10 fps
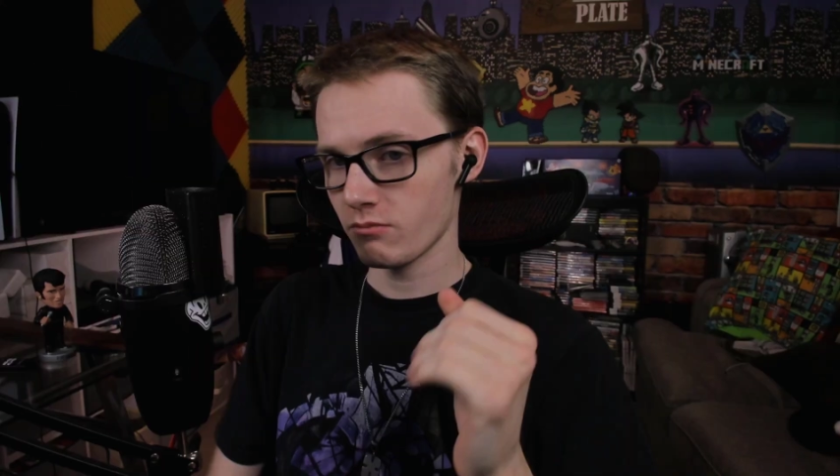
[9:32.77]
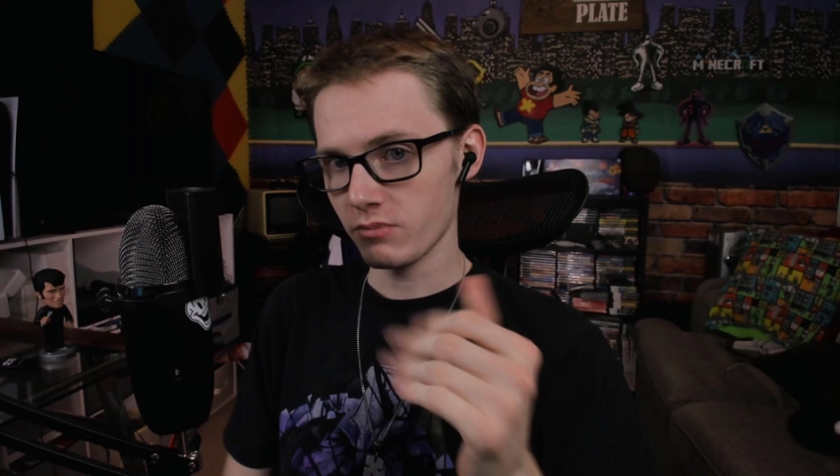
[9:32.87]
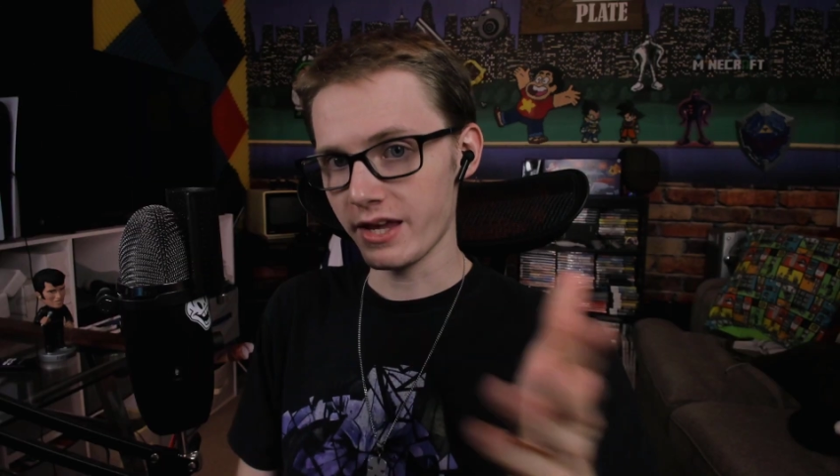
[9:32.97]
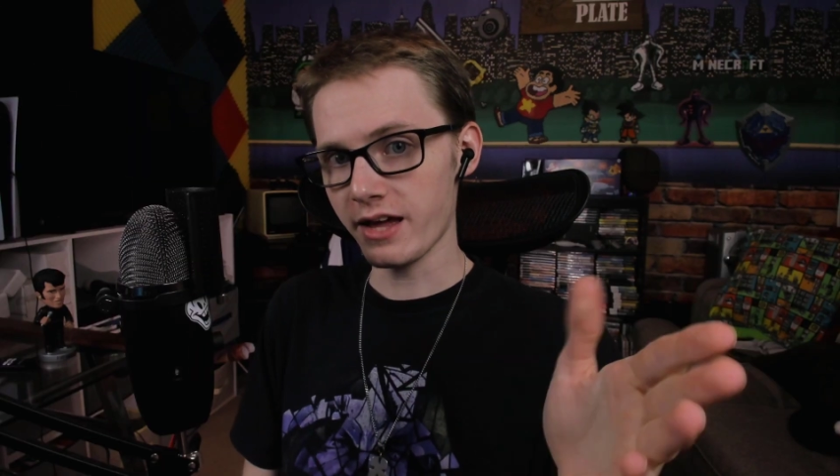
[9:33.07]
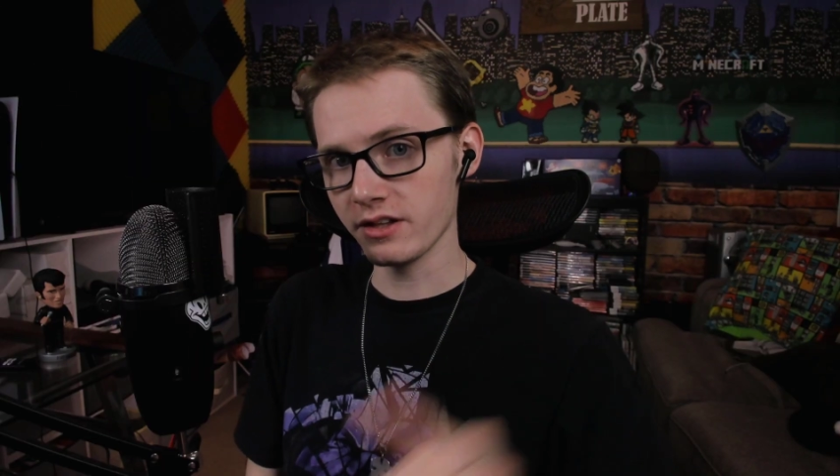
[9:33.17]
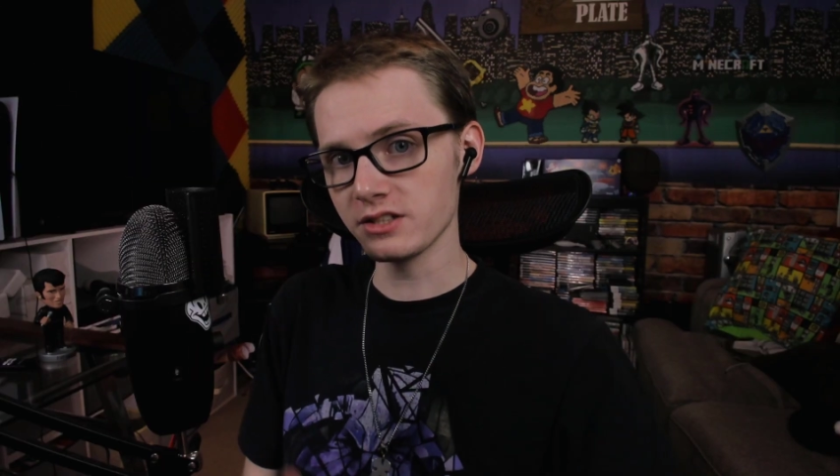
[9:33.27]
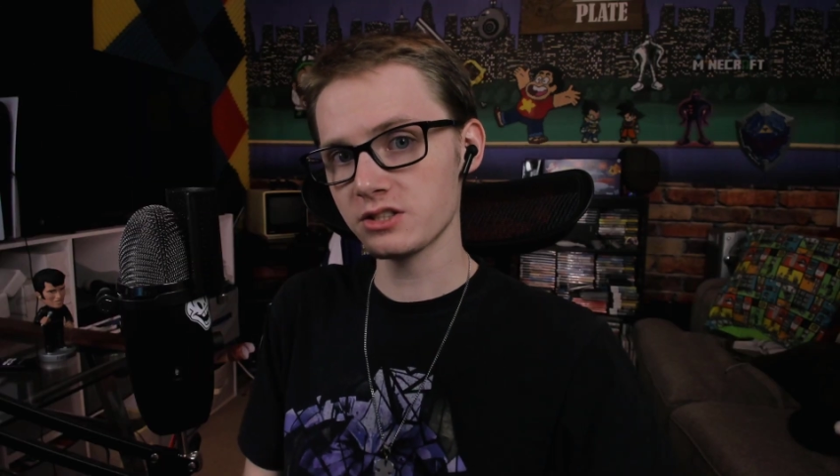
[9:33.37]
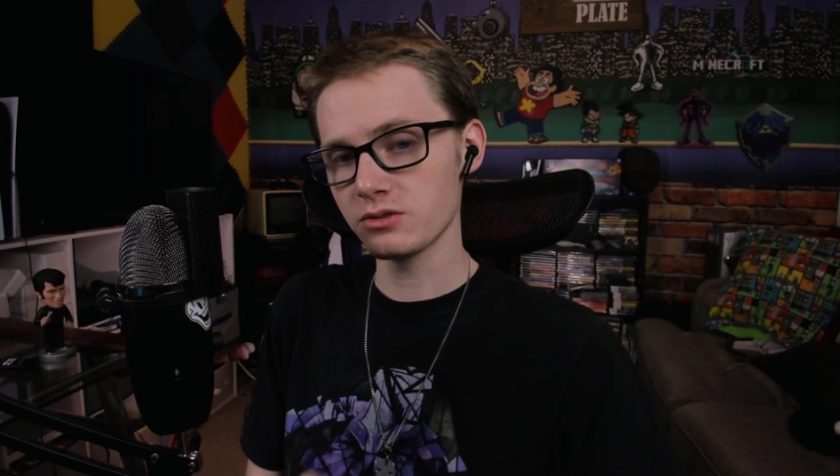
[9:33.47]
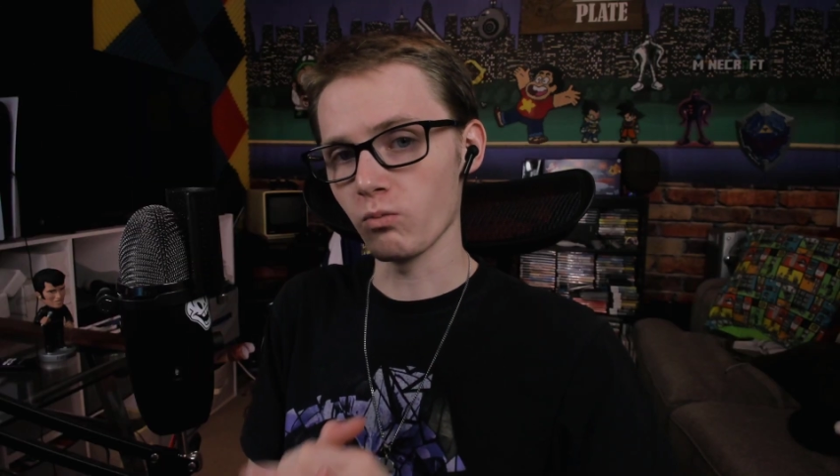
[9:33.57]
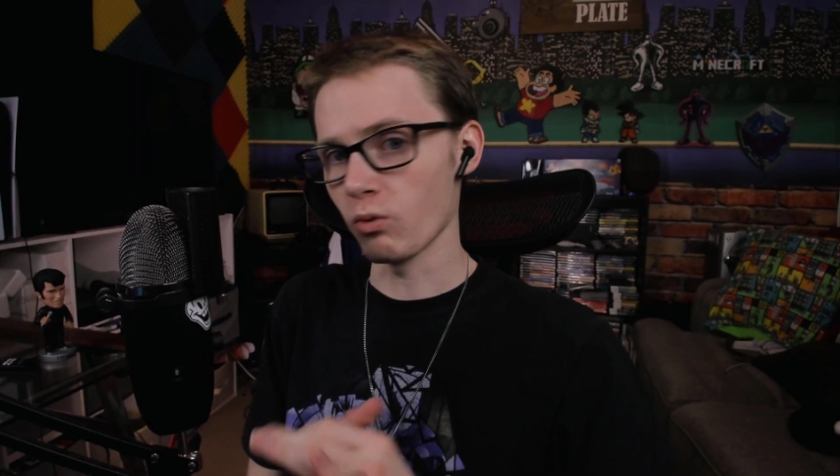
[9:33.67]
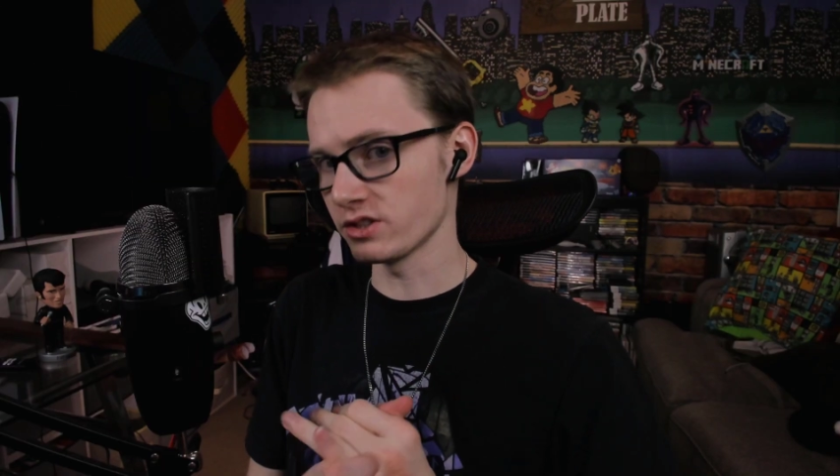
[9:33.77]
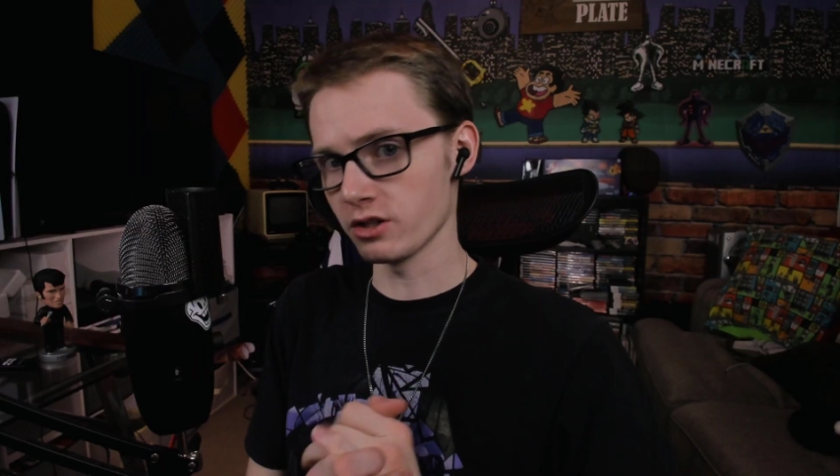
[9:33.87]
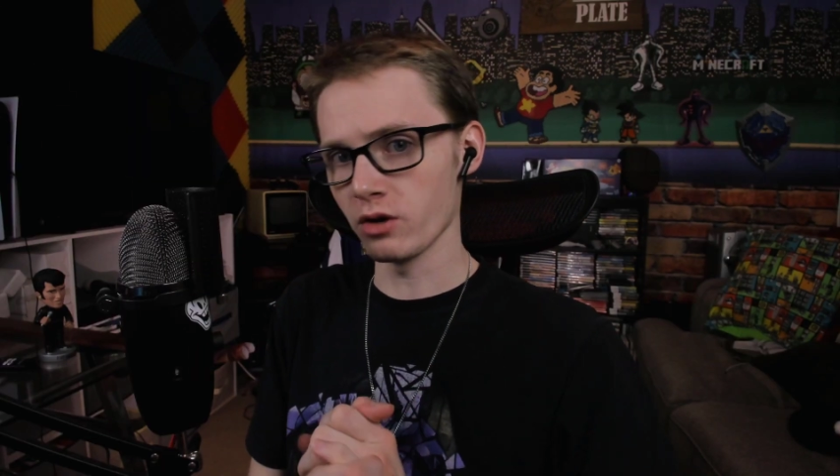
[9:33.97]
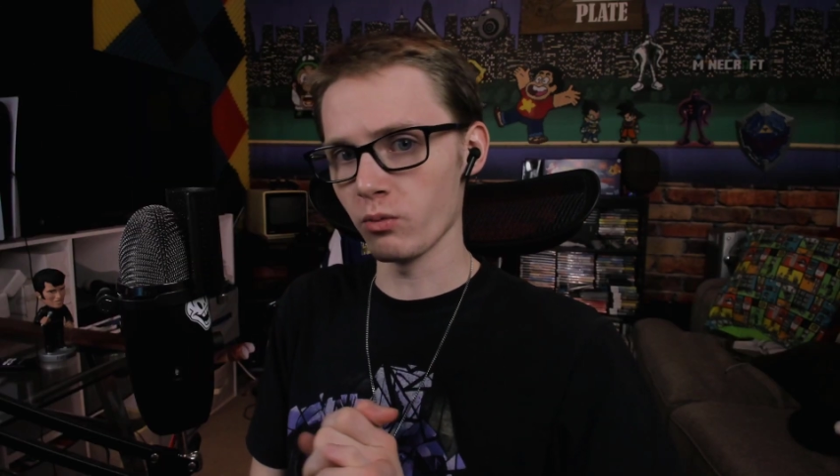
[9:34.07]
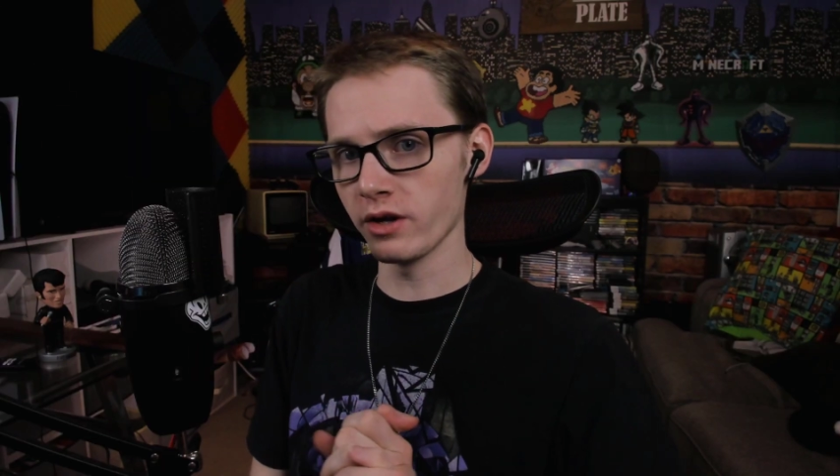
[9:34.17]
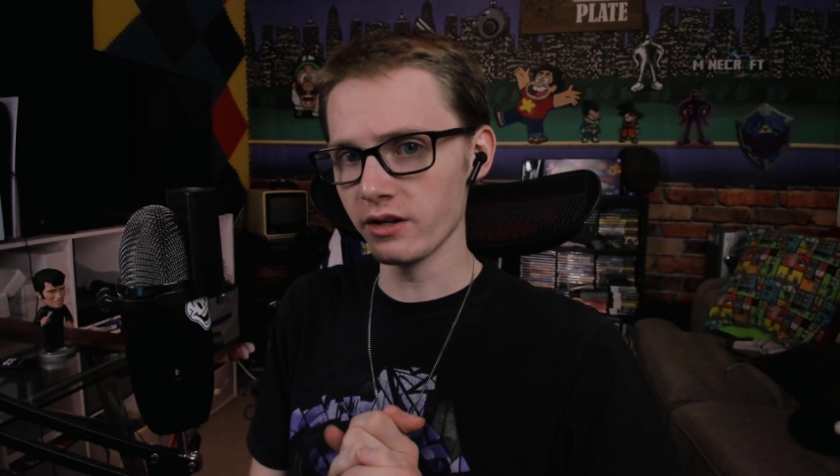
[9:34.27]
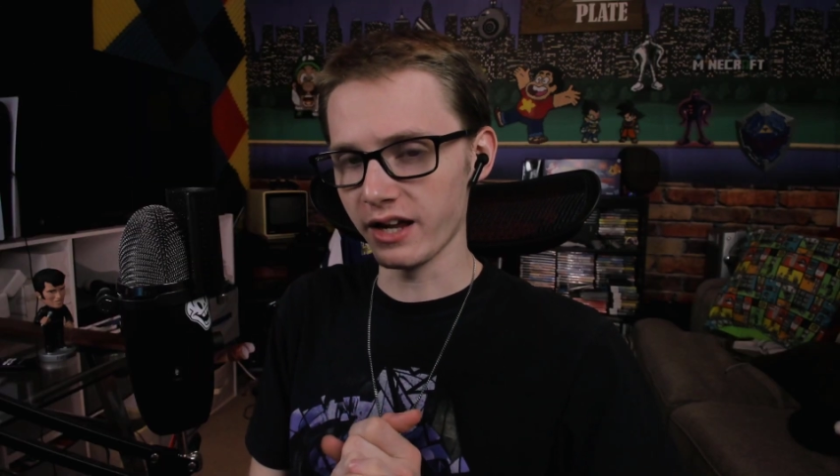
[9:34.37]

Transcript: But yeah, this was a good one.